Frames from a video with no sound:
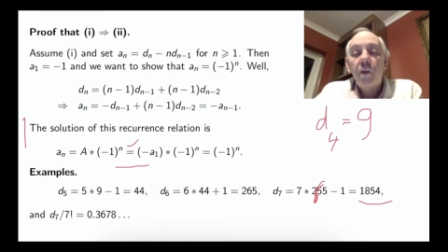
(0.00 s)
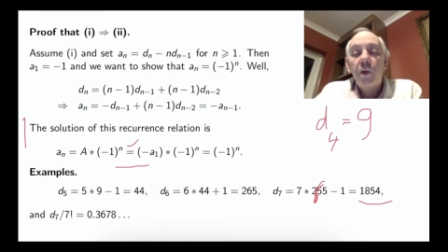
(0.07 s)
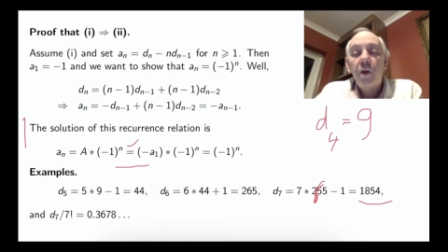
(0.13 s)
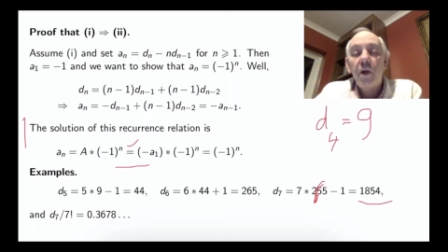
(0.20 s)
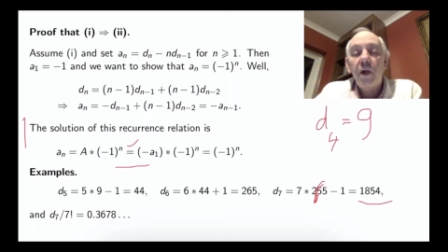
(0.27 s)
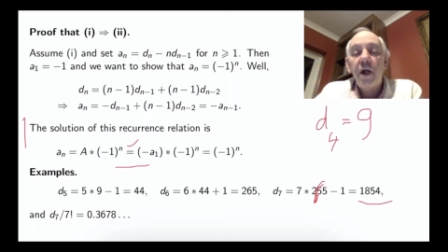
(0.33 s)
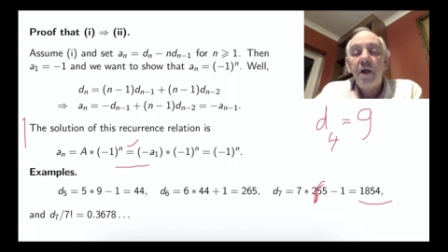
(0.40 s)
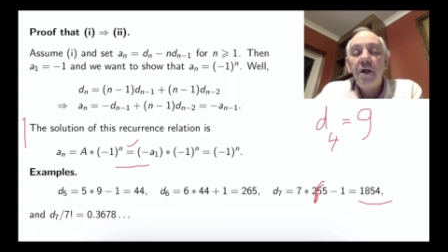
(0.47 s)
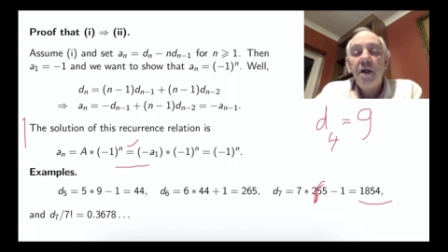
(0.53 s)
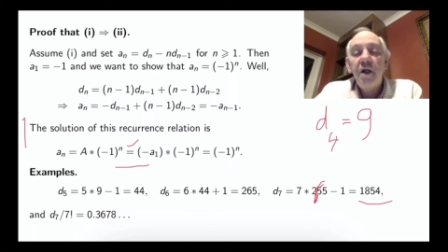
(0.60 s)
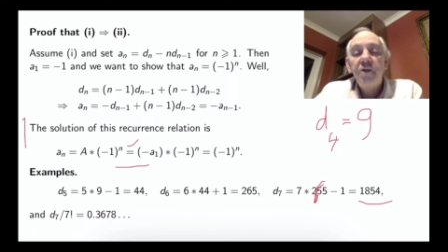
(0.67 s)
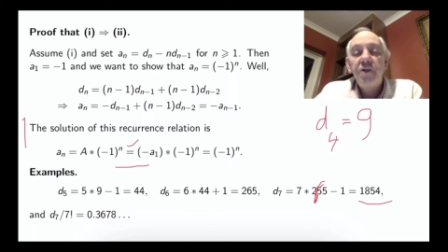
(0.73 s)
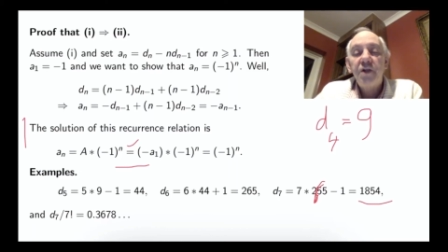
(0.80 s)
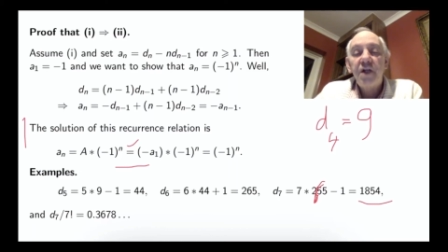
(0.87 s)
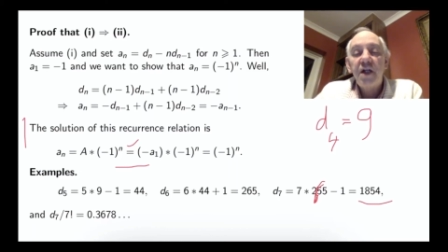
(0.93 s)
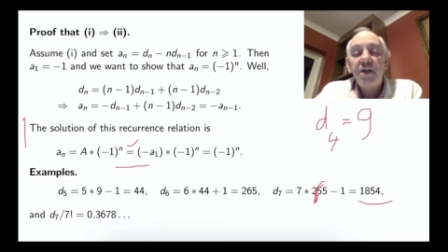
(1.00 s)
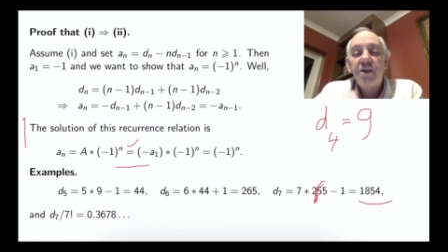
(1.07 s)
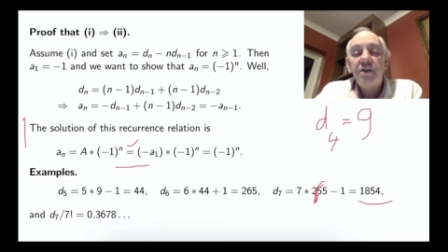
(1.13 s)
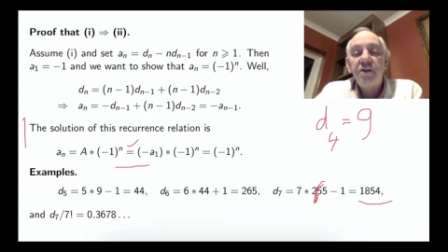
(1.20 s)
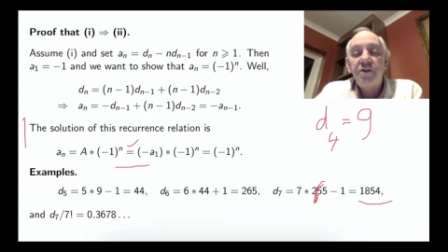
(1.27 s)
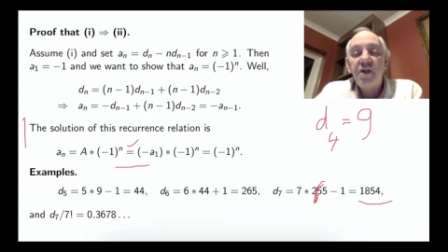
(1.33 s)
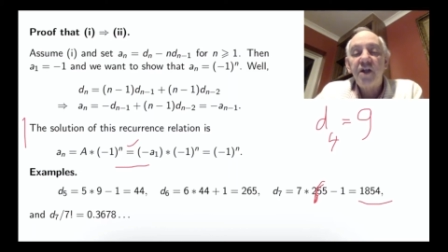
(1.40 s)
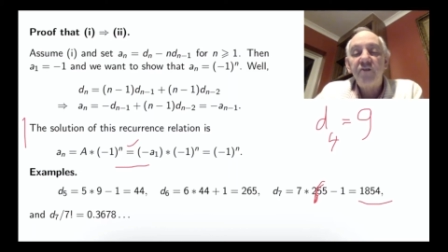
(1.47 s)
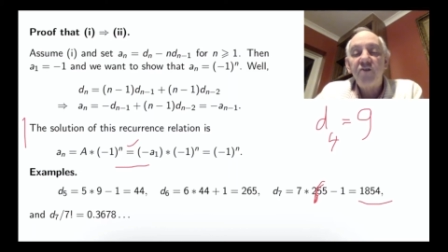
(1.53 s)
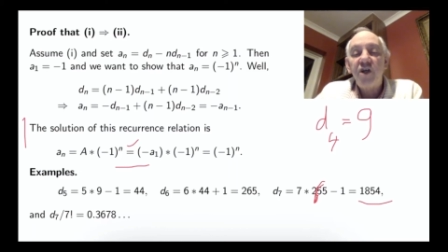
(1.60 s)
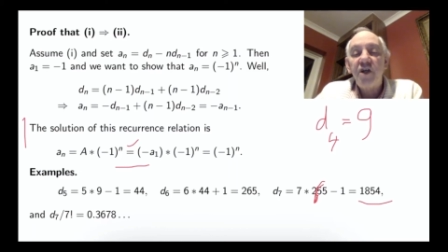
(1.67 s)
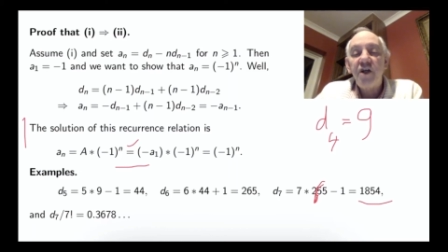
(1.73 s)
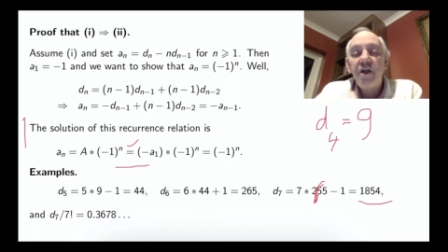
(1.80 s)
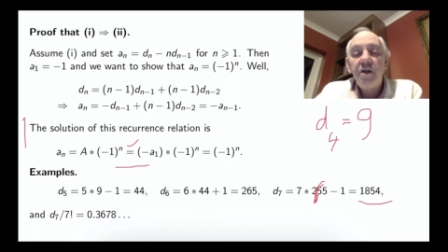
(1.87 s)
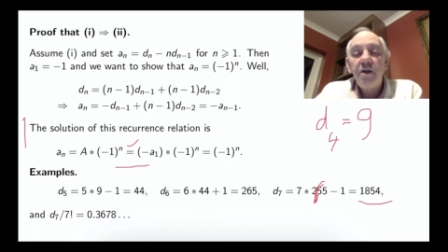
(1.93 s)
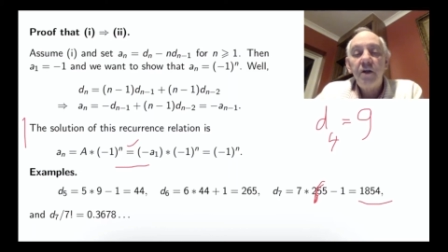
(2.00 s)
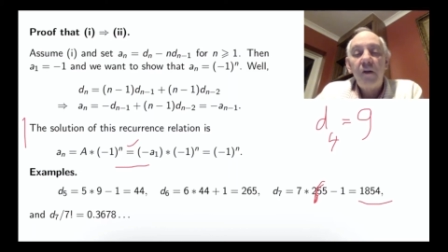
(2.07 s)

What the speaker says: Okay, so that's the theory.